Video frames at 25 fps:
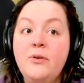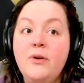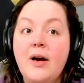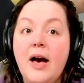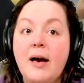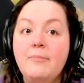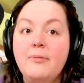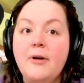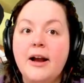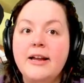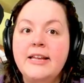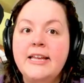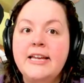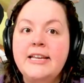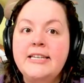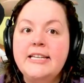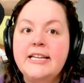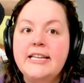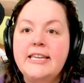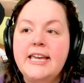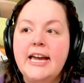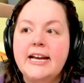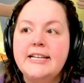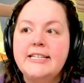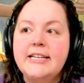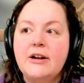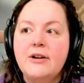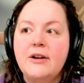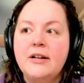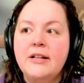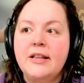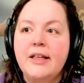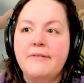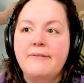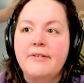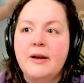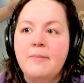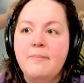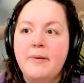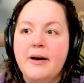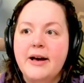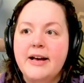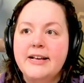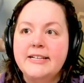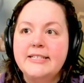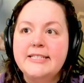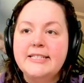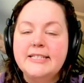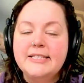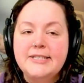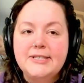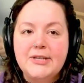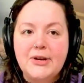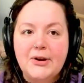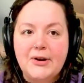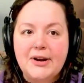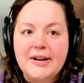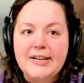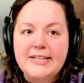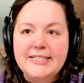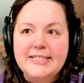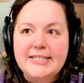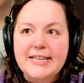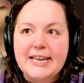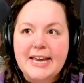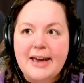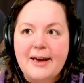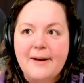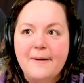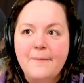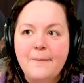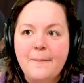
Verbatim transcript: got pregnant and kicked out and live in a bus. Seriously.